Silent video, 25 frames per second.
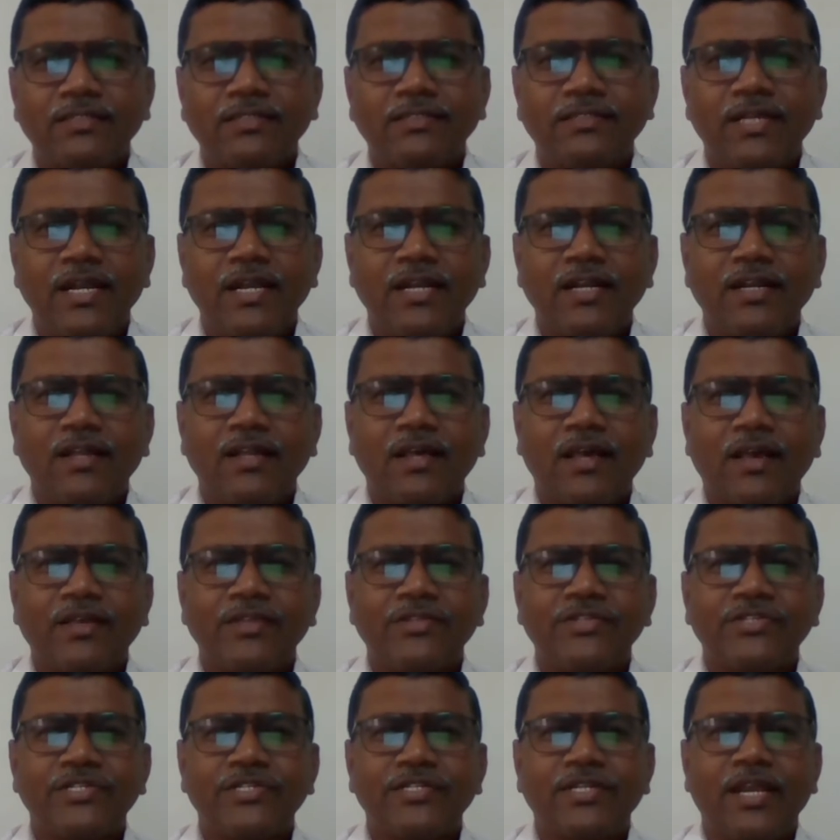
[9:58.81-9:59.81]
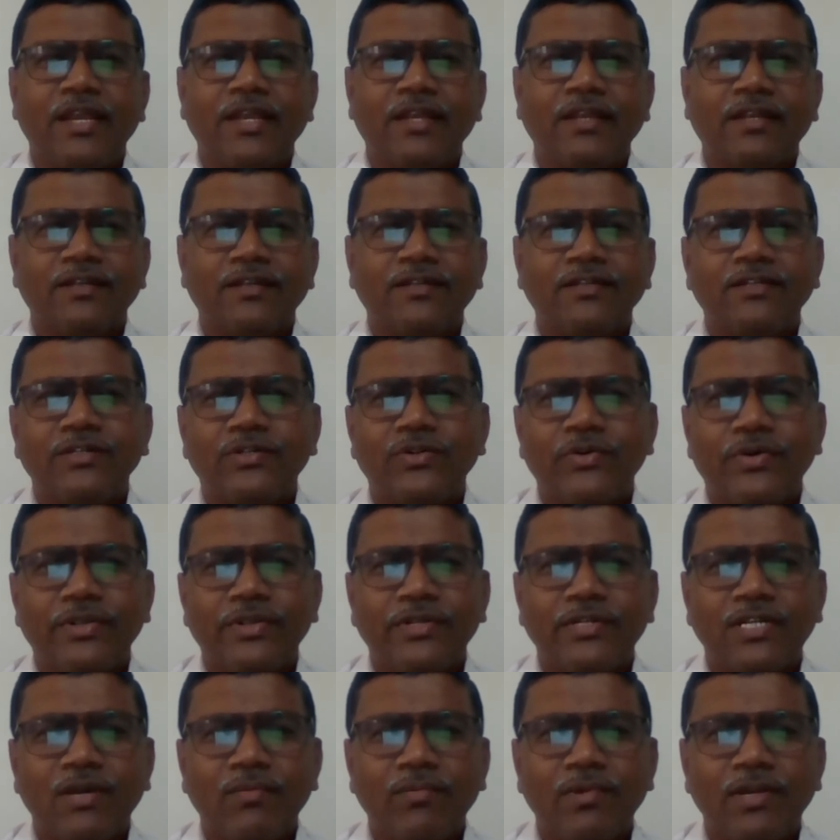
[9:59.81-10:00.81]
Saint Augustine to
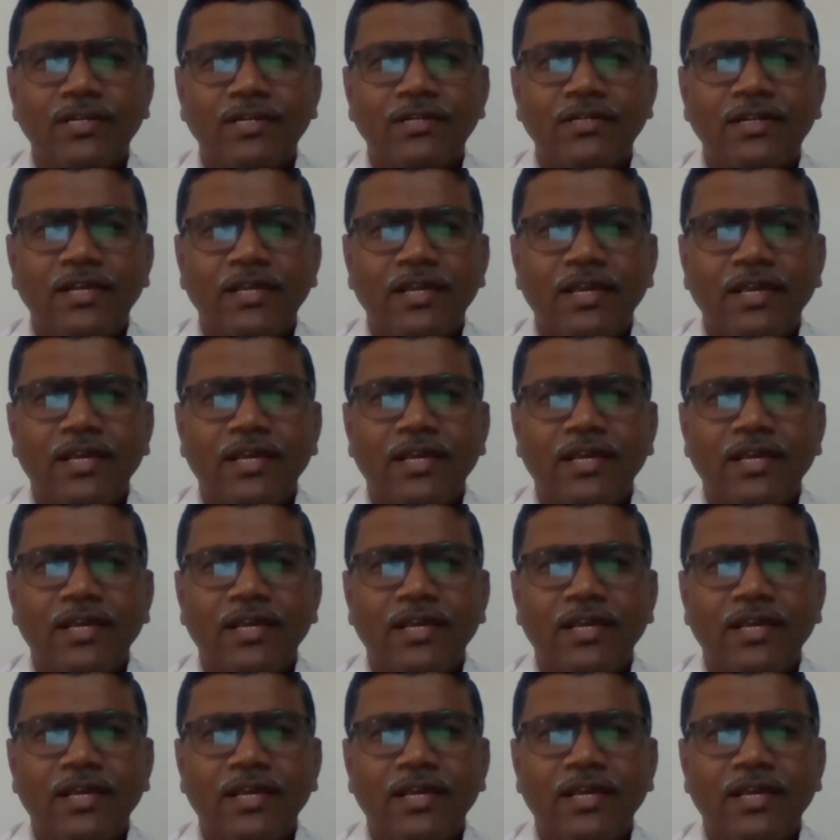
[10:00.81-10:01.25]
establish